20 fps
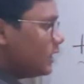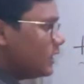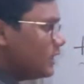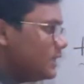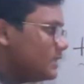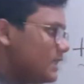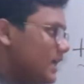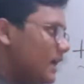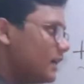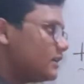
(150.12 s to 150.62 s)

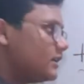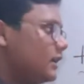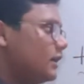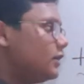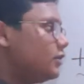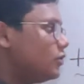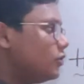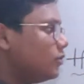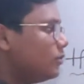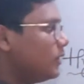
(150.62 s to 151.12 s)
is
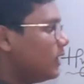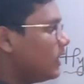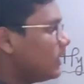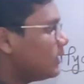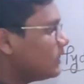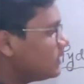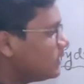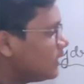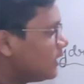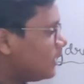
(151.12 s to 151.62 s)
acted to
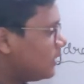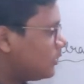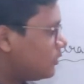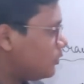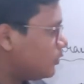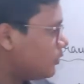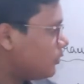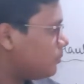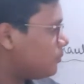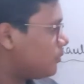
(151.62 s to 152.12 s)
make
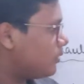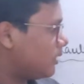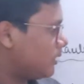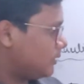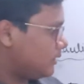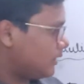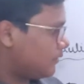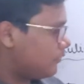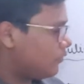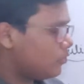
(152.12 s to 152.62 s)

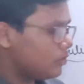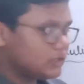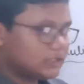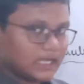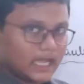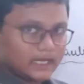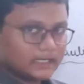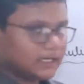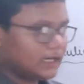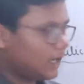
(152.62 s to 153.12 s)
the force
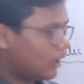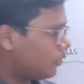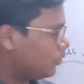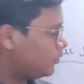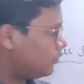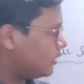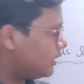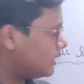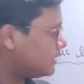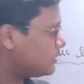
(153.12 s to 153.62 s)
acted
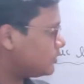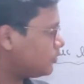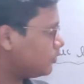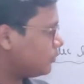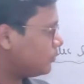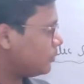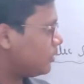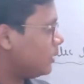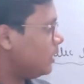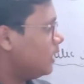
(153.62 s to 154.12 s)
outwards
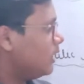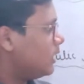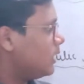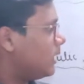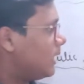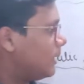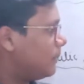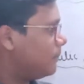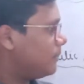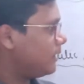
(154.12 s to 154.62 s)
to
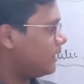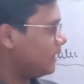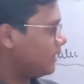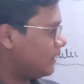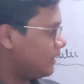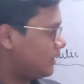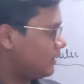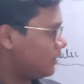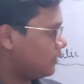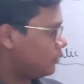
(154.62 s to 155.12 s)

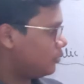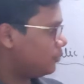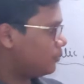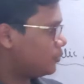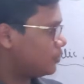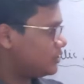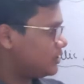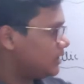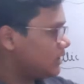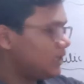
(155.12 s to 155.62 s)

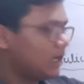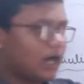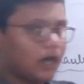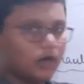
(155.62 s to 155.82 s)
push it